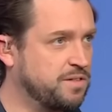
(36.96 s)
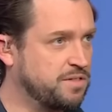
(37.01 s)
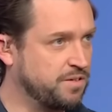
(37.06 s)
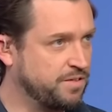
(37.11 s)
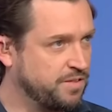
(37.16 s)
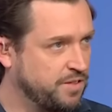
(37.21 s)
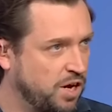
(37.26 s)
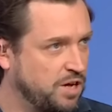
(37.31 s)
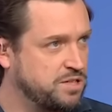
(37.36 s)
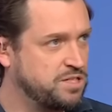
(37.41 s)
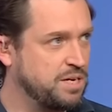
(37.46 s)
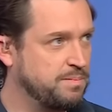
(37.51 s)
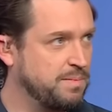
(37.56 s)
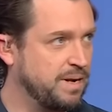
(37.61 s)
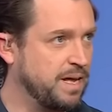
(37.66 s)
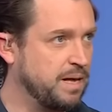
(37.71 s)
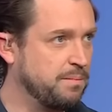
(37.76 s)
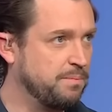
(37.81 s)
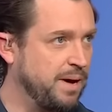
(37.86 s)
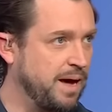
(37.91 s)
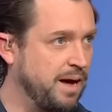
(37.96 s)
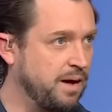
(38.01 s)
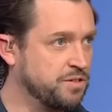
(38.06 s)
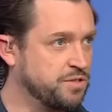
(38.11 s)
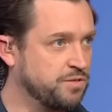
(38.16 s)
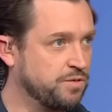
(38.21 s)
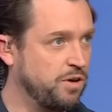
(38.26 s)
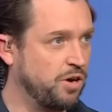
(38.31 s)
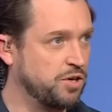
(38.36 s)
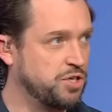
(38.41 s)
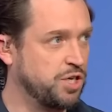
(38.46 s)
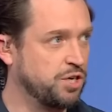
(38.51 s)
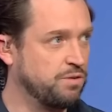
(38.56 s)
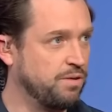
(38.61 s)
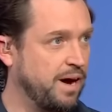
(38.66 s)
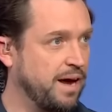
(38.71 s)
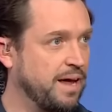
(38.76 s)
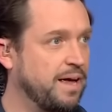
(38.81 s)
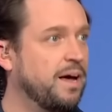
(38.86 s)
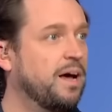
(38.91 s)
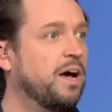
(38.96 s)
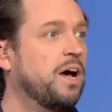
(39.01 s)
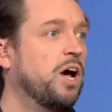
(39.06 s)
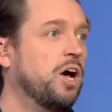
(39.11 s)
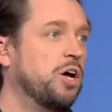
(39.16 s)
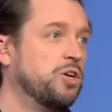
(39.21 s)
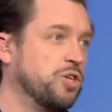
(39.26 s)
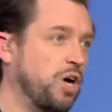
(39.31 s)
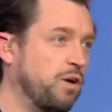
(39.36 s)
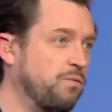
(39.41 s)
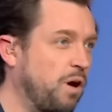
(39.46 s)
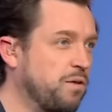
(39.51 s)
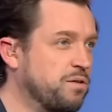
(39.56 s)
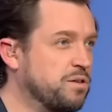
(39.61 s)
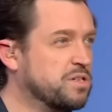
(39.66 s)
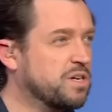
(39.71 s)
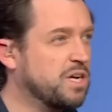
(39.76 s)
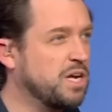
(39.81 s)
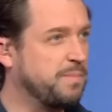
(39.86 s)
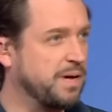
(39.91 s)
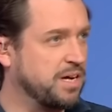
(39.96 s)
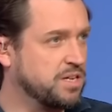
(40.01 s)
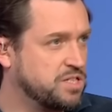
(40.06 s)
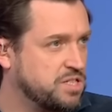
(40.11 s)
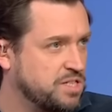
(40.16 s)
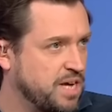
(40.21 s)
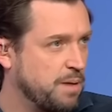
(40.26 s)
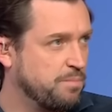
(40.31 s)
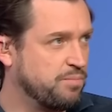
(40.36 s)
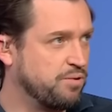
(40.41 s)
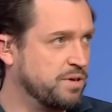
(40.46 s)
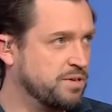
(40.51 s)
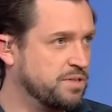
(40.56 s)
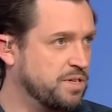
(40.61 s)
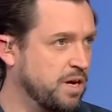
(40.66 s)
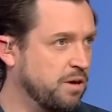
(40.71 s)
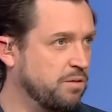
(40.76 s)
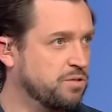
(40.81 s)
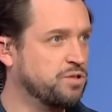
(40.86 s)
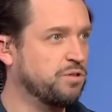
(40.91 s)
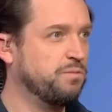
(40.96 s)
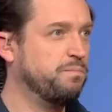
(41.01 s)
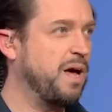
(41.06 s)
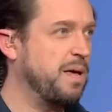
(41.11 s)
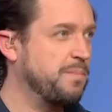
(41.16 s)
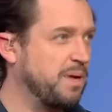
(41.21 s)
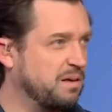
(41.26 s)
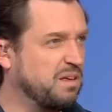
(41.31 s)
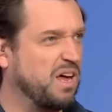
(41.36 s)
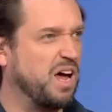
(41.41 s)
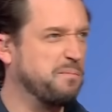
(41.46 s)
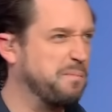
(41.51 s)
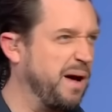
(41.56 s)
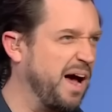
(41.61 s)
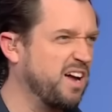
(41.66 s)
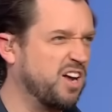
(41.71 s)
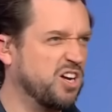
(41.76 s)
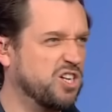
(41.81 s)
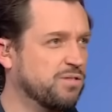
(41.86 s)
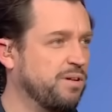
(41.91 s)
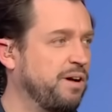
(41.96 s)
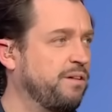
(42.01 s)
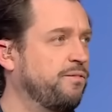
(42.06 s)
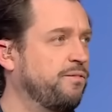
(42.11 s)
to £30 million for Archie Gray. Joe Rodon's going to be a separate deal, sort of maybe a package around